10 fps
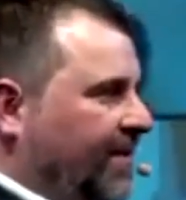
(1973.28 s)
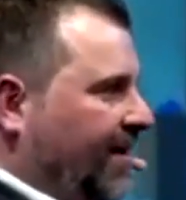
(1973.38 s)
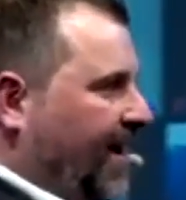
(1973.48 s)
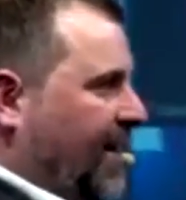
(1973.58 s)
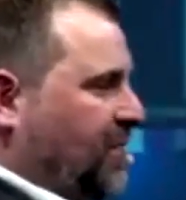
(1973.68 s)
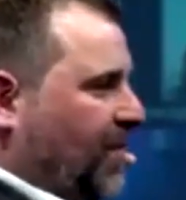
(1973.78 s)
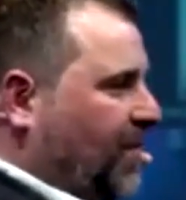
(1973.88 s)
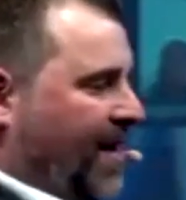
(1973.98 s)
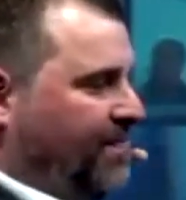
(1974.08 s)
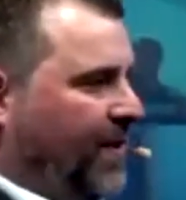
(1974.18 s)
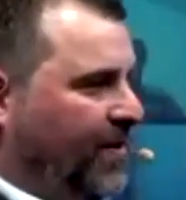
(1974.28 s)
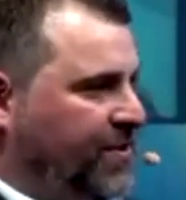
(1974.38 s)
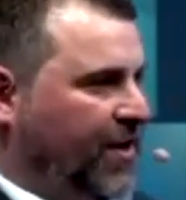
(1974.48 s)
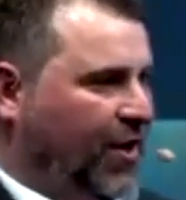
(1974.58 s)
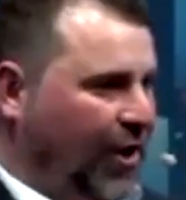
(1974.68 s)
Expert Empires
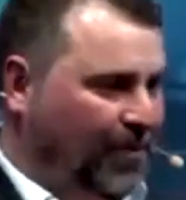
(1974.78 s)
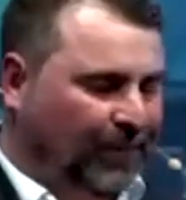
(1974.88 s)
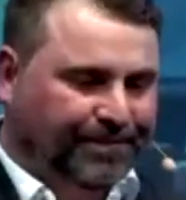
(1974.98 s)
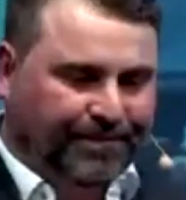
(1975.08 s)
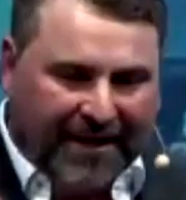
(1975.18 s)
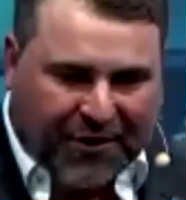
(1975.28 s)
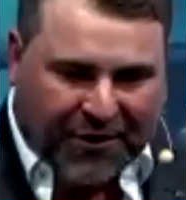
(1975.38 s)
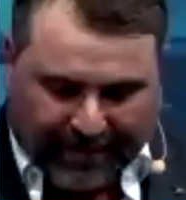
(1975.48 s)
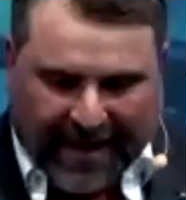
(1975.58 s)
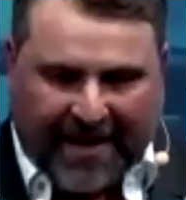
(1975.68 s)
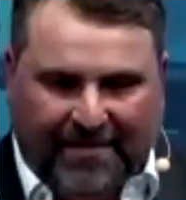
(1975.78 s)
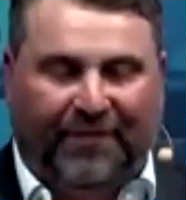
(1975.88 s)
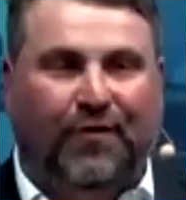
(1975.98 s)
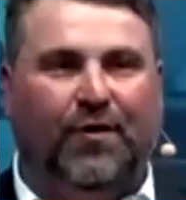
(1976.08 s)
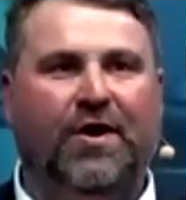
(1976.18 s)
Global. So
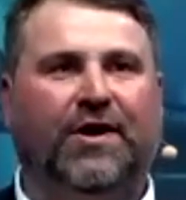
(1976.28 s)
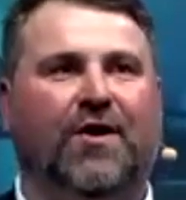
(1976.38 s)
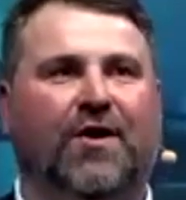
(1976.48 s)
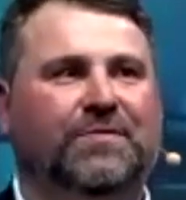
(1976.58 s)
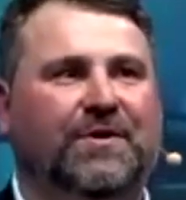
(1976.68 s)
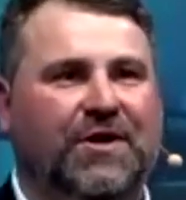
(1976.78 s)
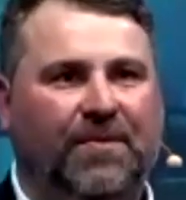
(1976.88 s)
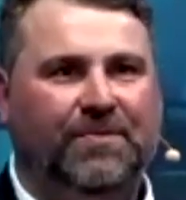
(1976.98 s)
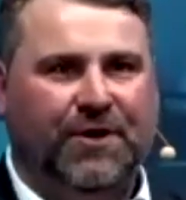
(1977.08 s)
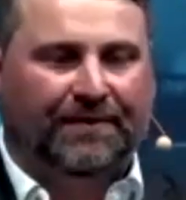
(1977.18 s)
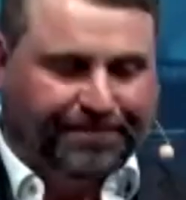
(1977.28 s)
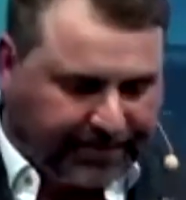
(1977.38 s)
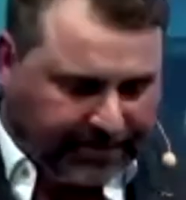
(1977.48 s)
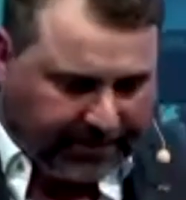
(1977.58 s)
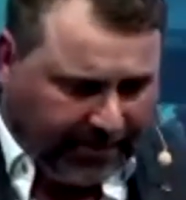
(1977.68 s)
before I go, because my time's up,
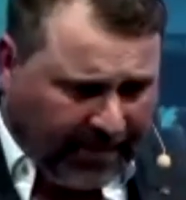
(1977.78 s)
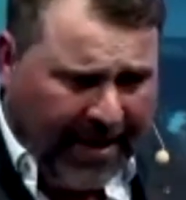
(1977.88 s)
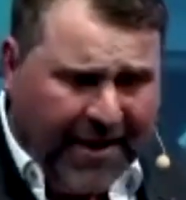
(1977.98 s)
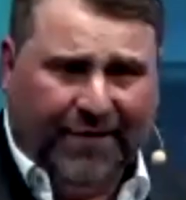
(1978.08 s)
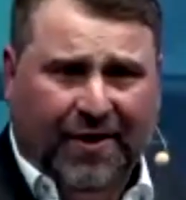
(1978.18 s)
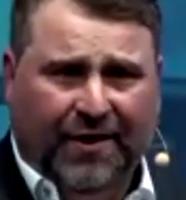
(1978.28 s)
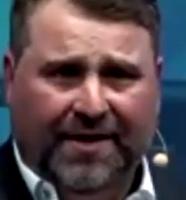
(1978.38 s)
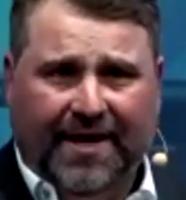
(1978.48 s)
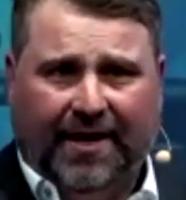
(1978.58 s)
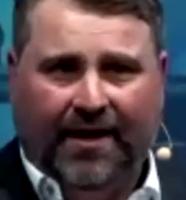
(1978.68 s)
you've heard Nick